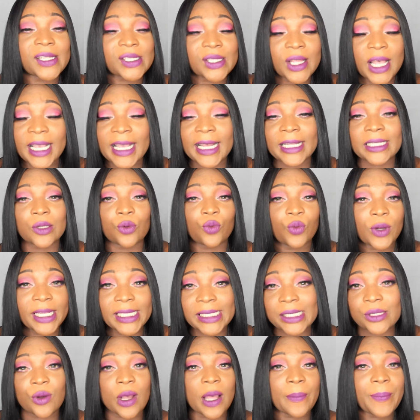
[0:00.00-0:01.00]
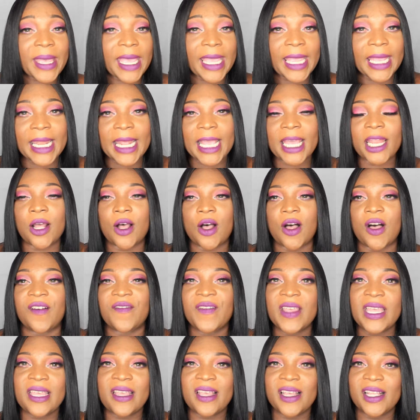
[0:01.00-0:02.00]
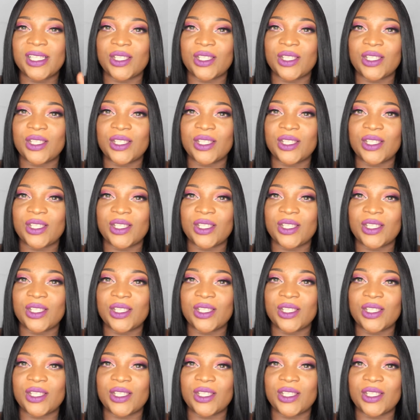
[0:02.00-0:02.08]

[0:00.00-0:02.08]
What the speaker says: so I got to wait till I pay that off.